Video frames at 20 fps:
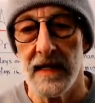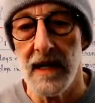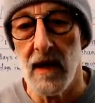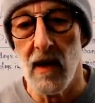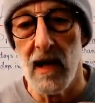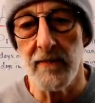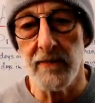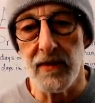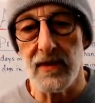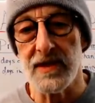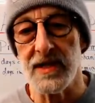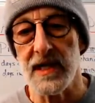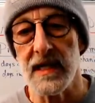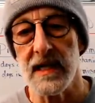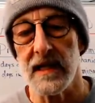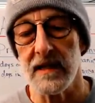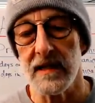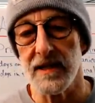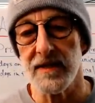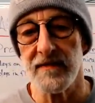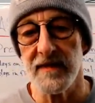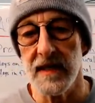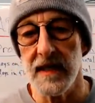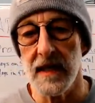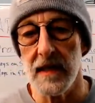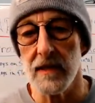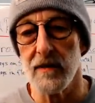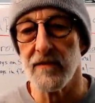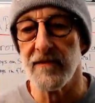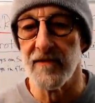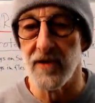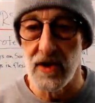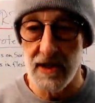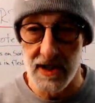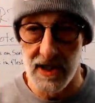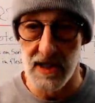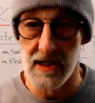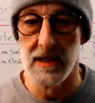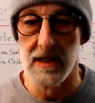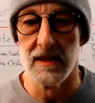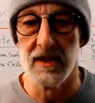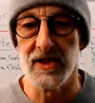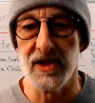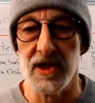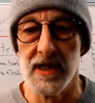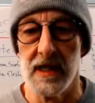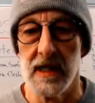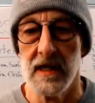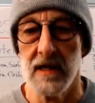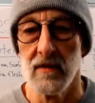Now, I'm presenting this video for adults.